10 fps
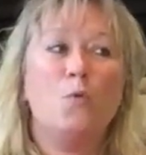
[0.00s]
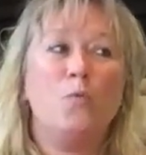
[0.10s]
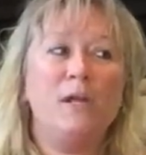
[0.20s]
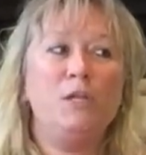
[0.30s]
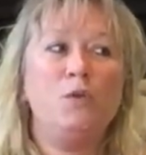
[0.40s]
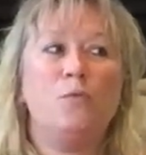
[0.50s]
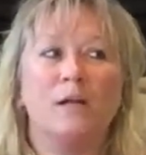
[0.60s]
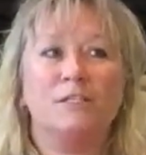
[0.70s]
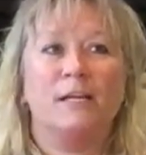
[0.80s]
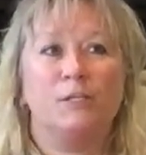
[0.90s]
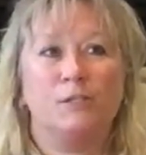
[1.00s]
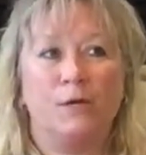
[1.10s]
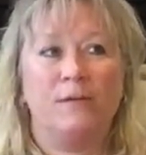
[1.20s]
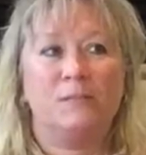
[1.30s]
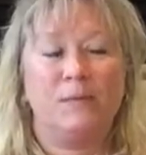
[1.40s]
When you watch that
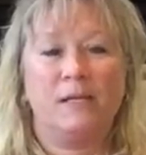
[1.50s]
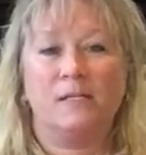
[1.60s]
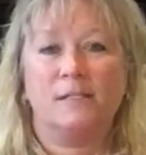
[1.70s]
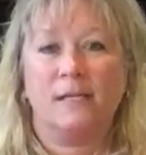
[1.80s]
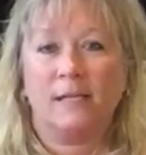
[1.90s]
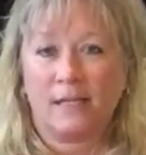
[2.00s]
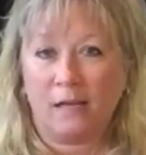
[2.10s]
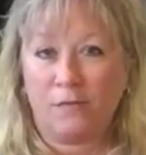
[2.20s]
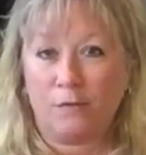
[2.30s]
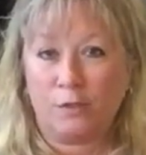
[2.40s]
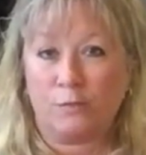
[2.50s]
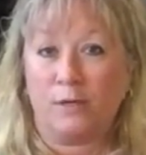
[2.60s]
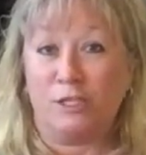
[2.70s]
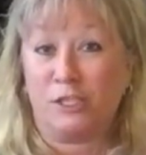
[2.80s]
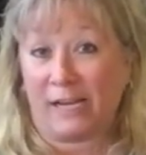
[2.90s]
show, it's because in life you just
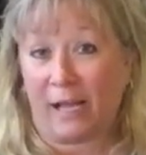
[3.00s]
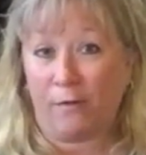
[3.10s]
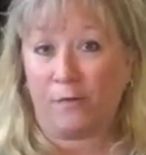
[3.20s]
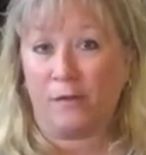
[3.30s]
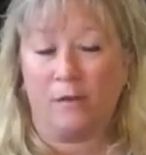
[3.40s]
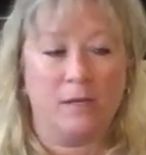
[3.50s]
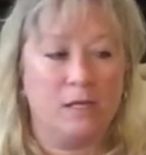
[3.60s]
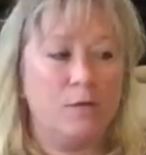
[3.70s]
want to check out for a little bit.